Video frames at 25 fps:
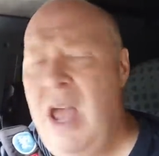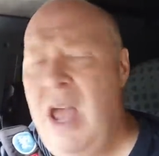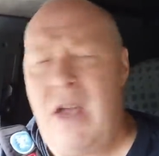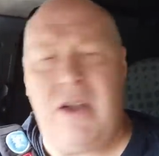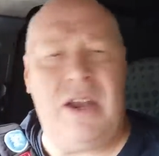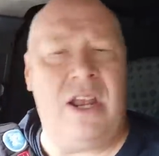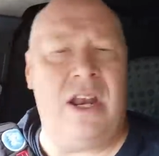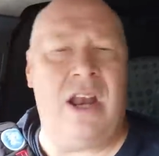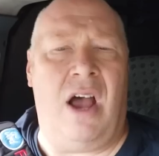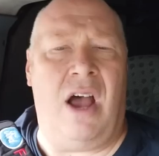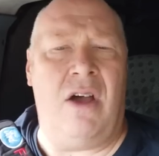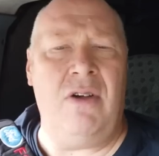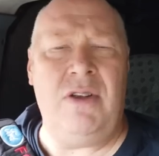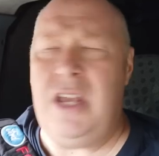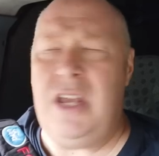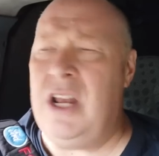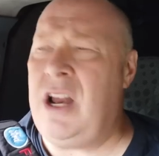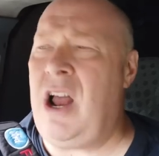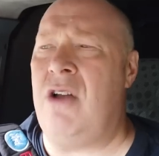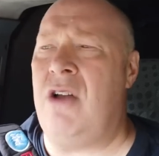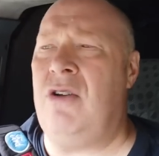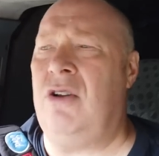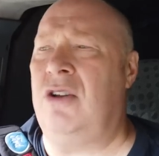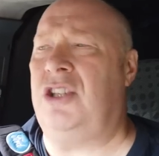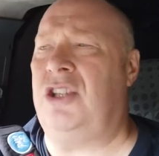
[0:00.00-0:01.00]
No, you don't.
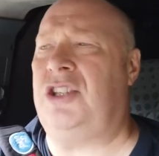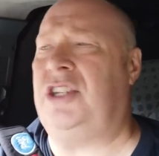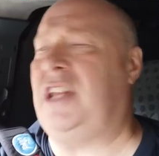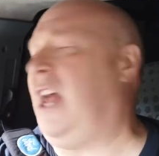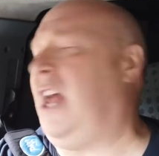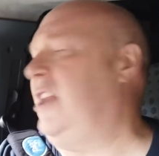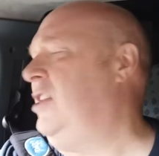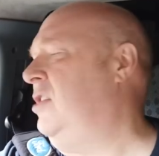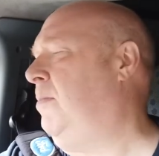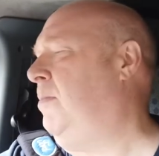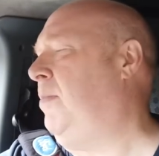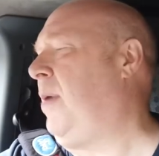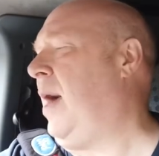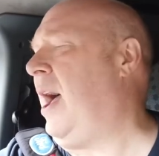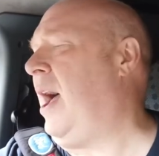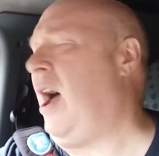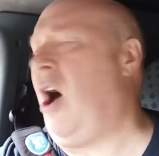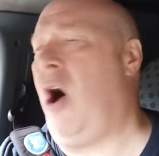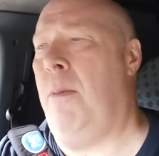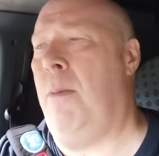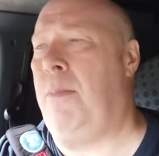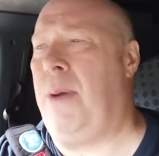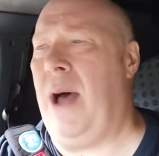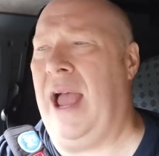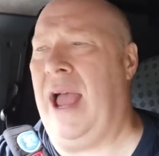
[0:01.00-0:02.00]
You don't understand your,
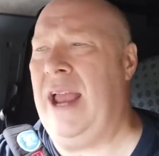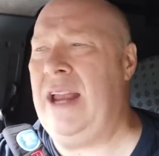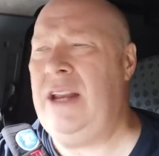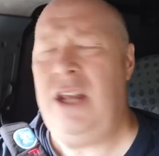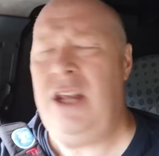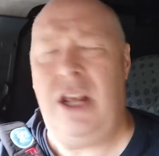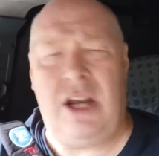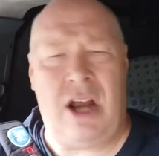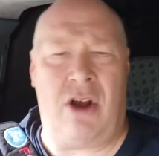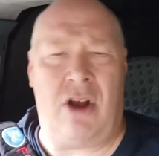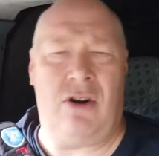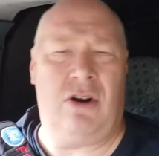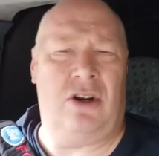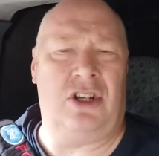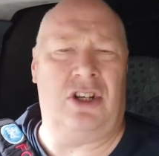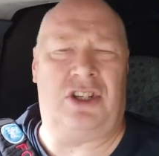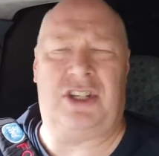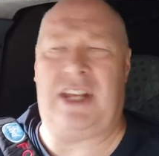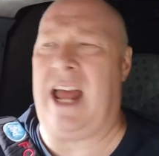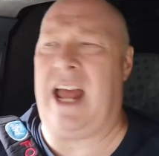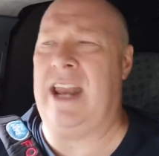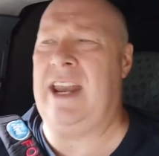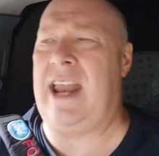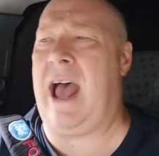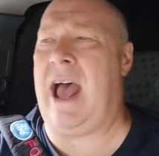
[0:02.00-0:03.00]
our pain. You don't
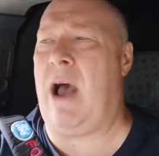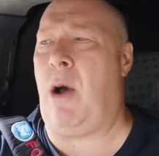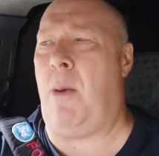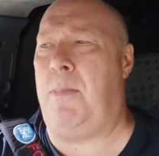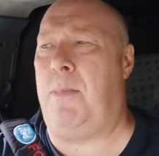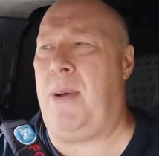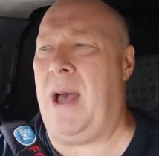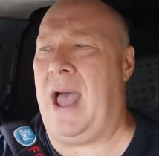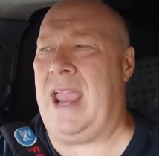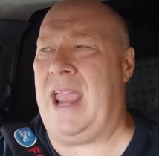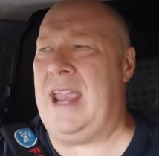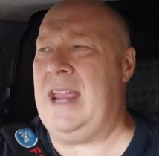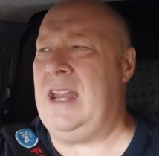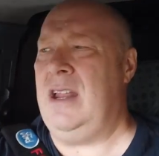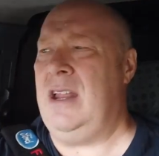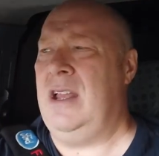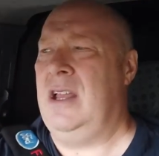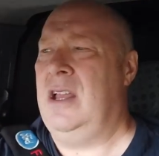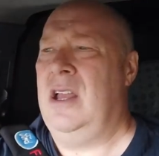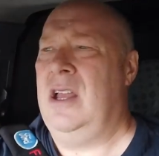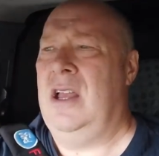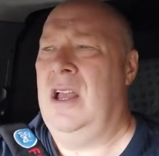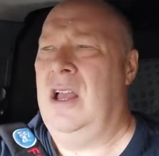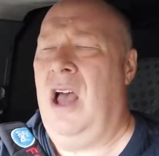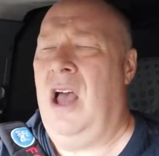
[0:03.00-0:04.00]
understand our pain
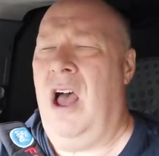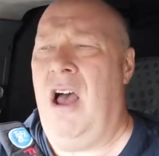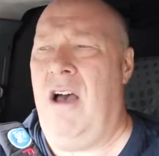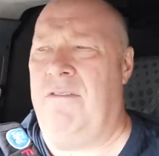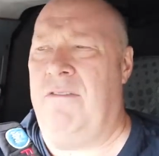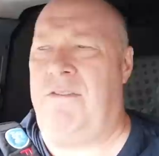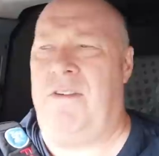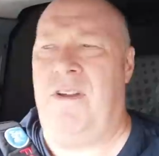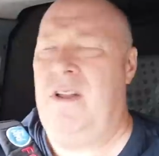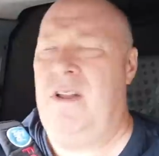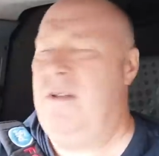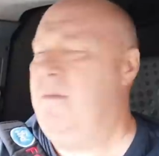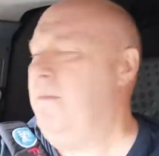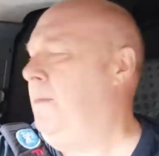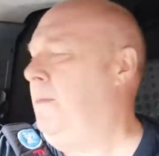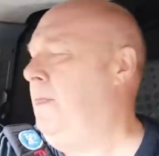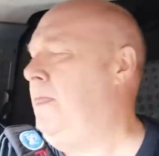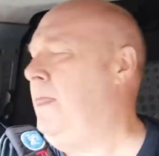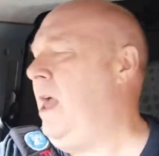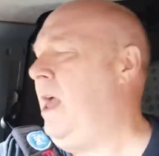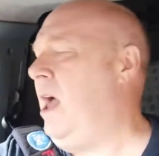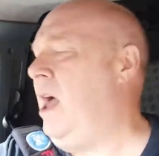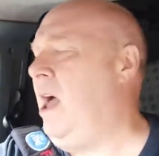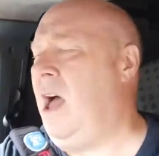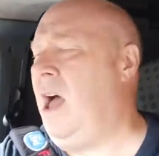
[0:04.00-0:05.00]
of
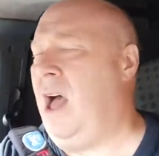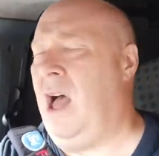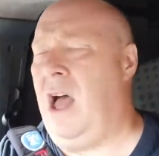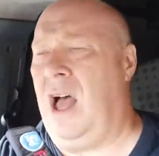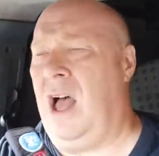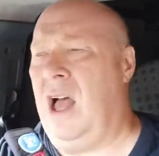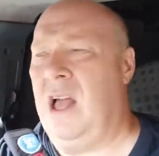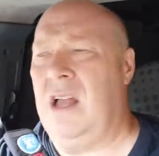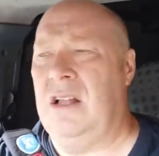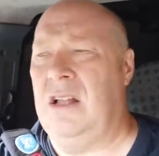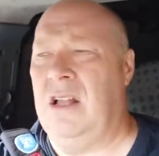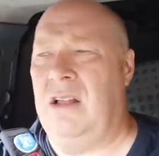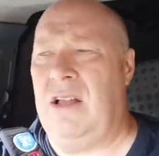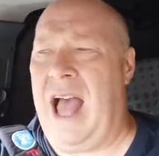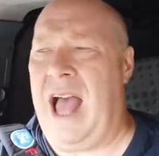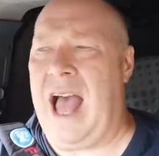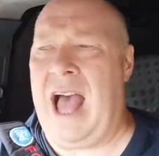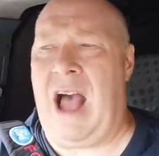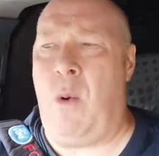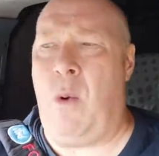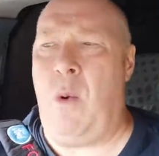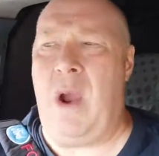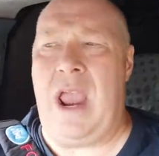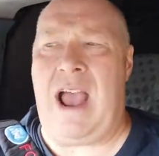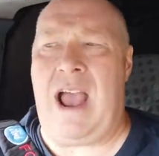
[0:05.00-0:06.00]
uh,
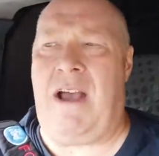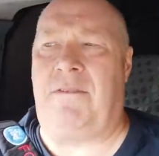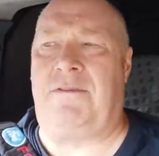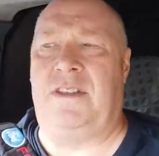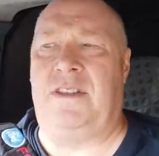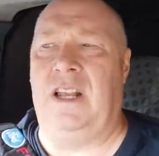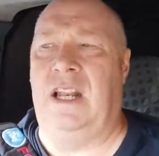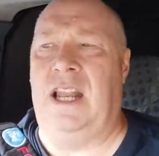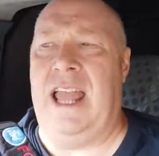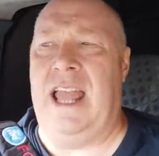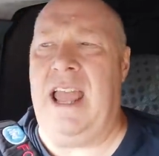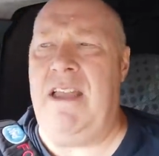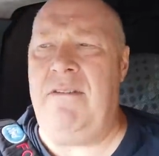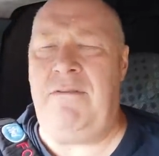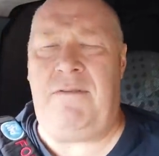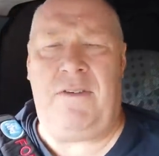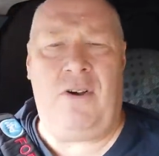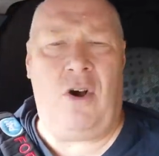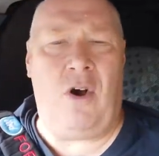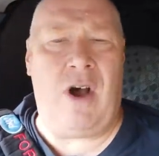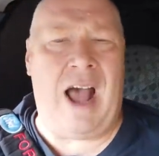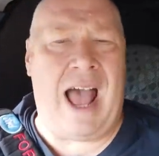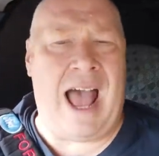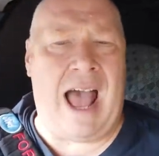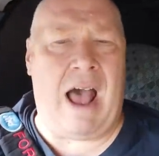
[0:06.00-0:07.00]
how we have to live,
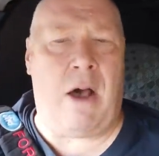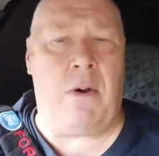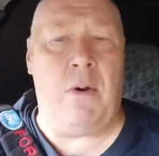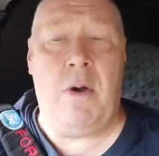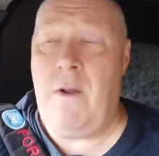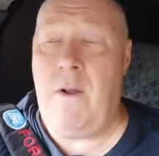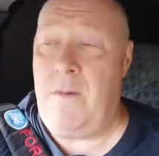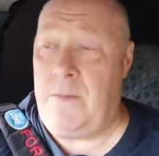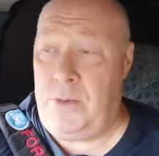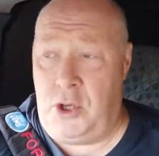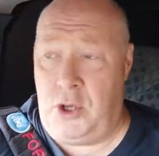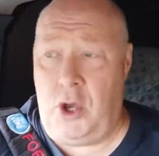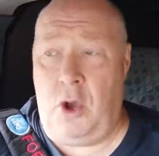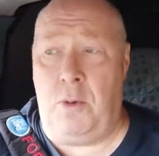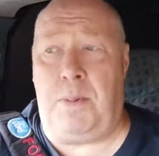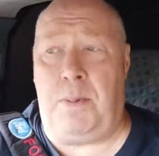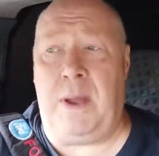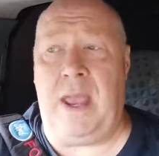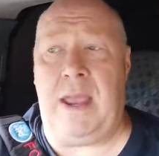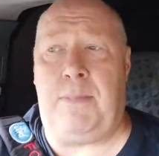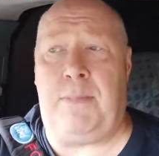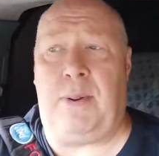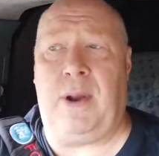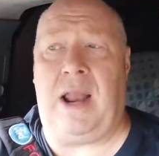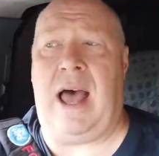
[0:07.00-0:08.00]
or how you
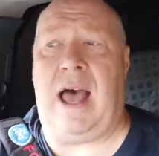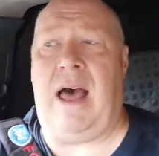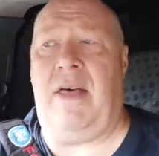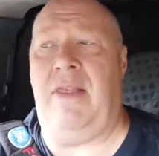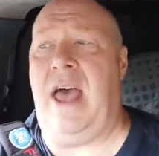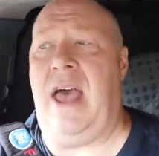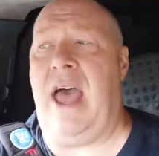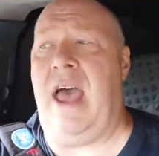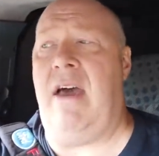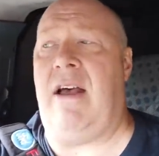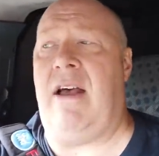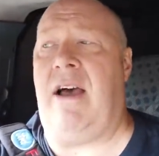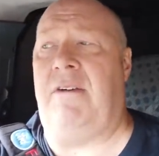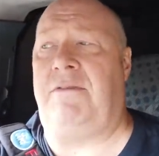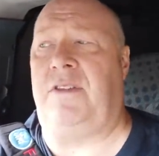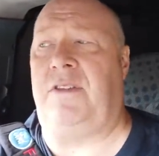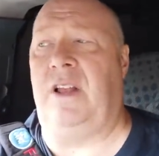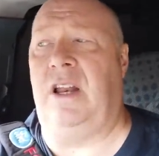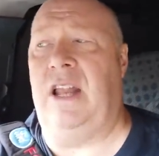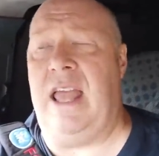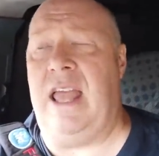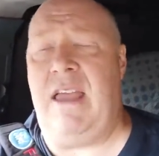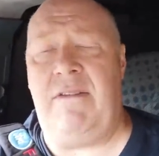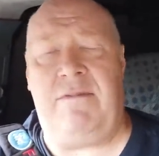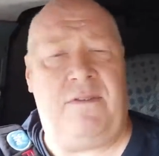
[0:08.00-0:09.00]
people out there
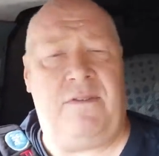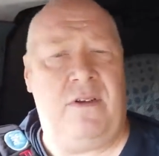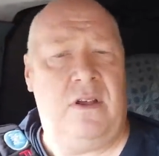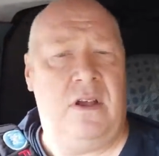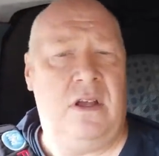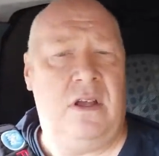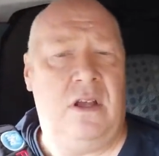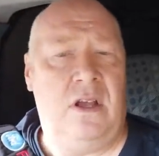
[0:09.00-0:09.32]
have to live.